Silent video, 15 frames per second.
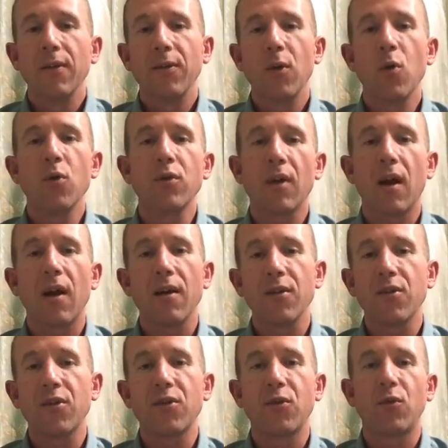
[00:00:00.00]
Those are
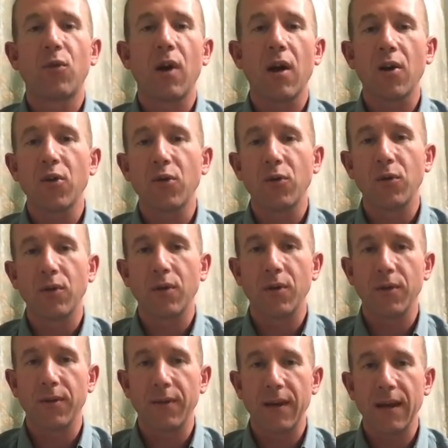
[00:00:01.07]
structural
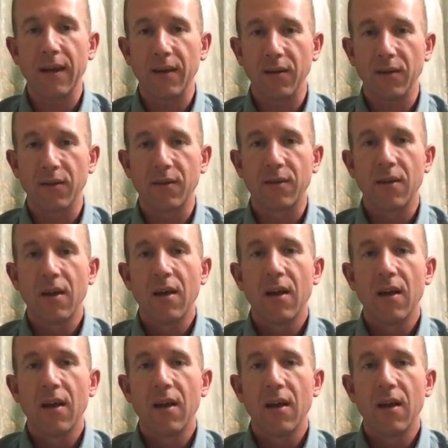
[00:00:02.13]
things.